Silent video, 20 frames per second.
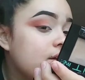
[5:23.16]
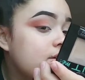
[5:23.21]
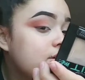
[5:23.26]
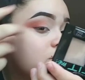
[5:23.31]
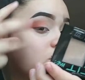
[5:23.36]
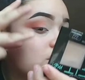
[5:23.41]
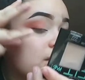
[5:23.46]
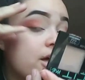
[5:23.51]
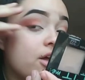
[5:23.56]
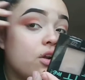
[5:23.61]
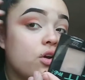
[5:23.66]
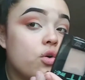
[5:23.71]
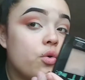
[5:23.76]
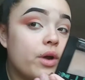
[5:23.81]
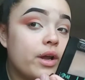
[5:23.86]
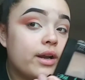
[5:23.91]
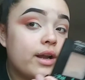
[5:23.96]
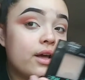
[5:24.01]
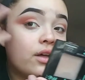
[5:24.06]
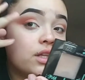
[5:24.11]
shadow
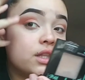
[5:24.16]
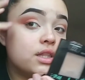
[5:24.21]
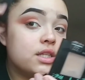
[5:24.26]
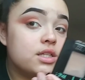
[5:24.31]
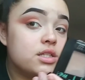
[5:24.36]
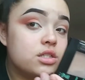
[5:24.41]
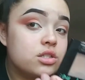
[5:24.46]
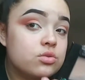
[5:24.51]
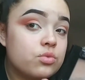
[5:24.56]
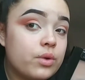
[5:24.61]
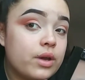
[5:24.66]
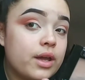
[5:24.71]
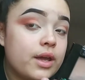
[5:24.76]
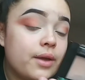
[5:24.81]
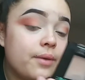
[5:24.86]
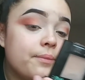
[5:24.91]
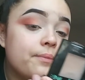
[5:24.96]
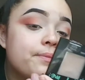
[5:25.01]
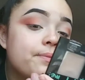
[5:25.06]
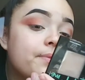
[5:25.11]
going out this
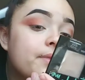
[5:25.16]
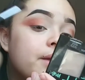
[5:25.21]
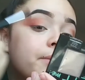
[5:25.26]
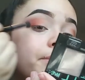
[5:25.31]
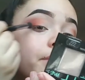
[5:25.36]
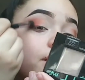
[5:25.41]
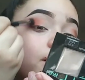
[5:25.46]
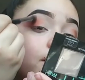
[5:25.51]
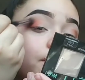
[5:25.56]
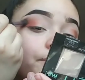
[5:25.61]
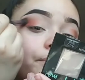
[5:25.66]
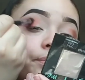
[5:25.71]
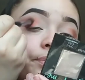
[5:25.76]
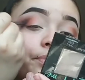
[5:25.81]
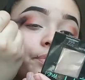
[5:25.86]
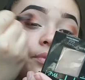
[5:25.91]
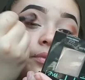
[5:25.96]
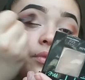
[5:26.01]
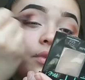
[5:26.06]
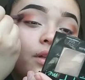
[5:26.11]
way, but
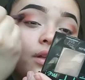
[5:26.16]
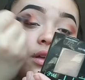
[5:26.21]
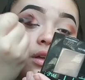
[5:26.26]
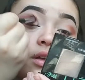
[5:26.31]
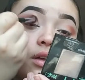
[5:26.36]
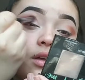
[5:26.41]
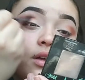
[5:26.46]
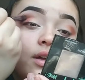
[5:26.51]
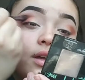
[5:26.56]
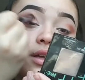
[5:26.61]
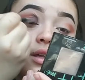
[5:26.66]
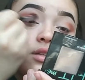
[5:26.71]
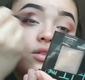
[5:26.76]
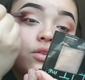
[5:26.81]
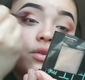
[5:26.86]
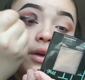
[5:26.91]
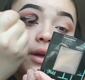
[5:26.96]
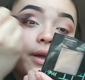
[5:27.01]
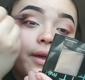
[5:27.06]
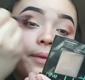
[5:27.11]
it's
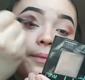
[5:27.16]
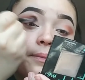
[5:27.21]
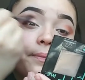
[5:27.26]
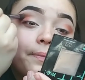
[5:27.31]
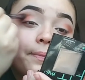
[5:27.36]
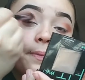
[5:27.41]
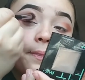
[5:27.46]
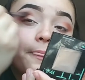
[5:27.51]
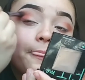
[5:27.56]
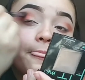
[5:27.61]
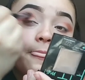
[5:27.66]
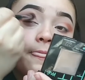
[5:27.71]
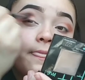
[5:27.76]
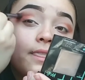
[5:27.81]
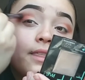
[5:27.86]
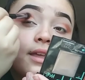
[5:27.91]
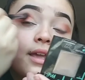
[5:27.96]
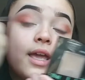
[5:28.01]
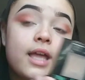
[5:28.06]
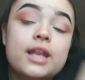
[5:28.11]
okay.
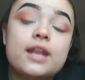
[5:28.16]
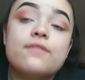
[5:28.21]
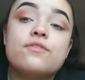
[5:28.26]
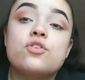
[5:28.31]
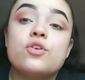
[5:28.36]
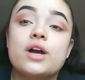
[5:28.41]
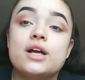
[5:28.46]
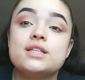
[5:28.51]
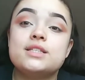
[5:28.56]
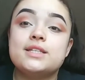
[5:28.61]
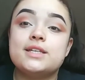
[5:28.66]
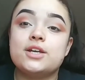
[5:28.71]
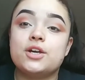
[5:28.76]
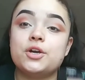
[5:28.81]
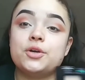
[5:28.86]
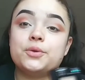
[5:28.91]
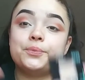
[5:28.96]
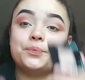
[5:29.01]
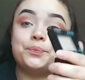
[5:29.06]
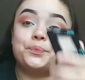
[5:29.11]
And if you guys
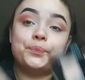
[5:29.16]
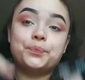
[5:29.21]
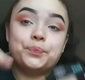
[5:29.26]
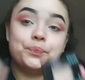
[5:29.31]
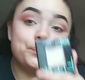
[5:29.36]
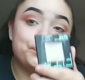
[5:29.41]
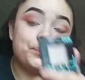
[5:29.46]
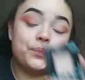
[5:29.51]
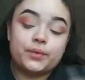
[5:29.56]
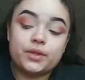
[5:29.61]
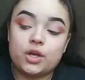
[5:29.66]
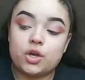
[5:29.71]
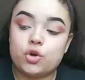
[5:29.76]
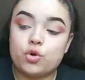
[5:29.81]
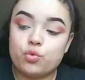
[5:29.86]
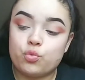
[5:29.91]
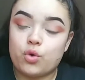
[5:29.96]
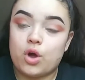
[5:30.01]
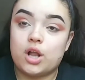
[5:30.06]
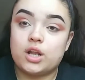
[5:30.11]
hear
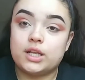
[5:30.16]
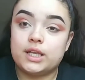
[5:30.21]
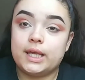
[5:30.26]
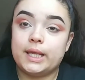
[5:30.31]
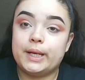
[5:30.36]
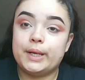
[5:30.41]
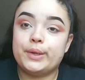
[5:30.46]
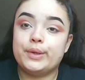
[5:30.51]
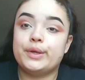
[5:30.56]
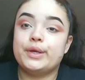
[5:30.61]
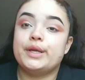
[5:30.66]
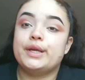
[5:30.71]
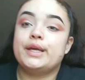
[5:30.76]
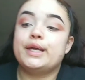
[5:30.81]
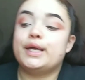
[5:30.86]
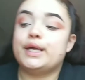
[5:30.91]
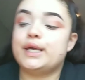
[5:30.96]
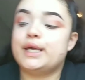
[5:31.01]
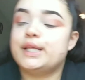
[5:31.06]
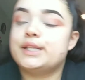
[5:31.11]
crawling,
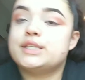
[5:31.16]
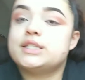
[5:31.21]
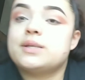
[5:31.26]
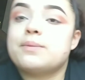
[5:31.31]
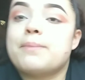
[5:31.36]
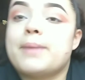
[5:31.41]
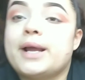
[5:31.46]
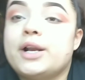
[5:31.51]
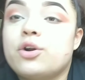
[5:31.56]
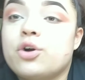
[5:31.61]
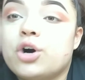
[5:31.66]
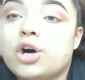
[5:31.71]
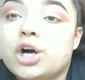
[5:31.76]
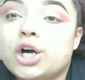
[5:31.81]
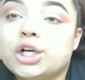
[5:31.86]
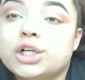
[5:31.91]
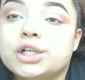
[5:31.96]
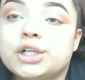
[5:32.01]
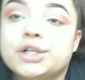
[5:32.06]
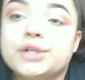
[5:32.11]
it's my
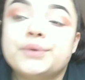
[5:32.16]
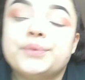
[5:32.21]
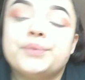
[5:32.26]
dog,